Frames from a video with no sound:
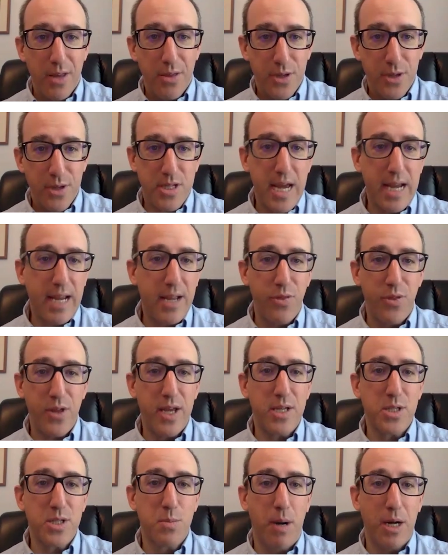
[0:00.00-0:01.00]
The second
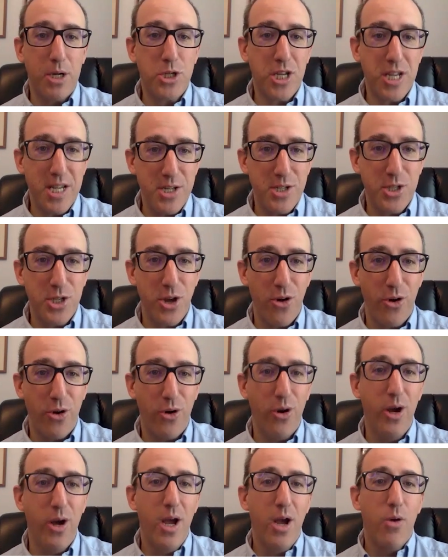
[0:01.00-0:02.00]
thing is much
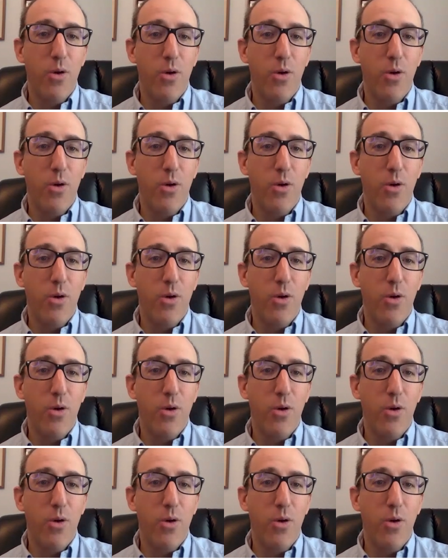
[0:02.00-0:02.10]
easier,